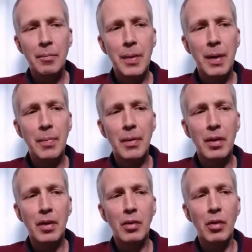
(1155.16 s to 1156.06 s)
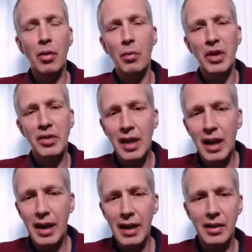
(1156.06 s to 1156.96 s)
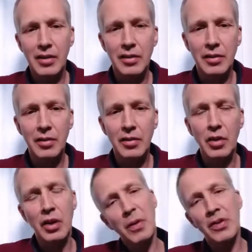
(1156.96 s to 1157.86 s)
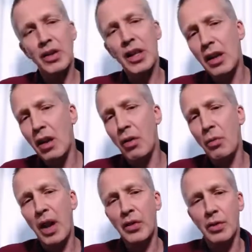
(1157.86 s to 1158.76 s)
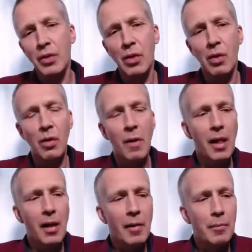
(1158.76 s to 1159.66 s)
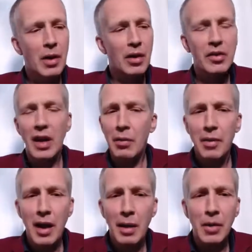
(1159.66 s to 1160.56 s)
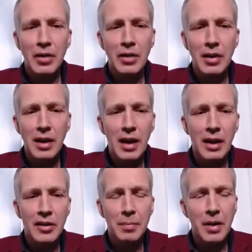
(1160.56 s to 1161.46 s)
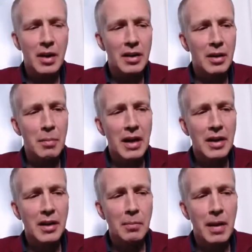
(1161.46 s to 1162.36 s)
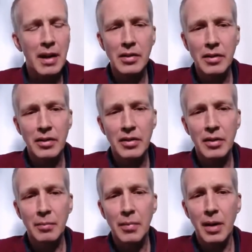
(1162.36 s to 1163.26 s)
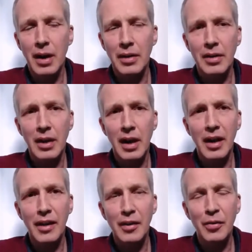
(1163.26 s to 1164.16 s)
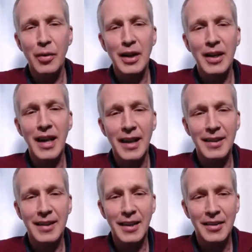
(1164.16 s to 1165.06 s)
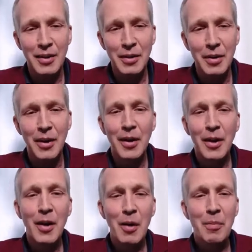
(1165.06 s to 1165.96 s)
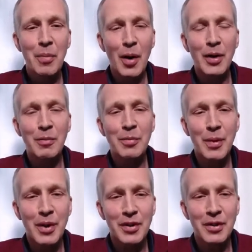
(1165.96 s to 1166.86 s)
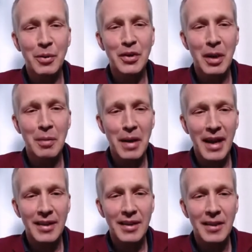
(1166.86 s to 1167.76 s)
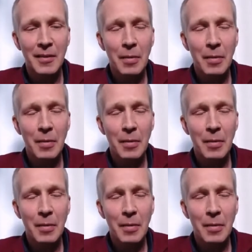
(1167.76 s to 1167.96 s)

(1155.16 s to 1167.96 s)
people with their health. So it was still a long way to go, because I'm not an expert in medical matters, but I quickly had another important person which I met.